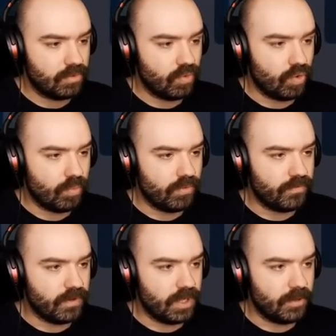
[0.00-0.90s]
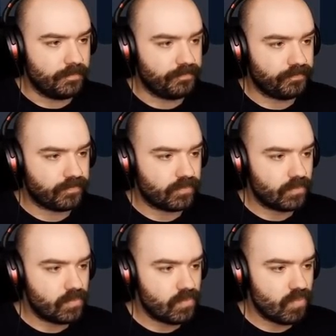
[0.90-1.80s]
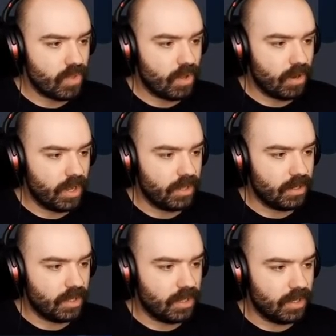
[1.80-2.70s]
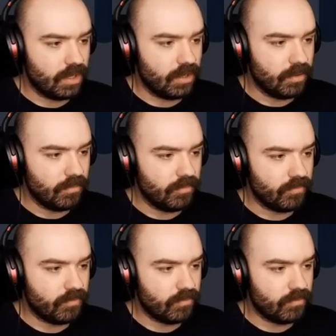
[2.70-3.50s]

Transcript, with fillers: normal for now. All right. Um,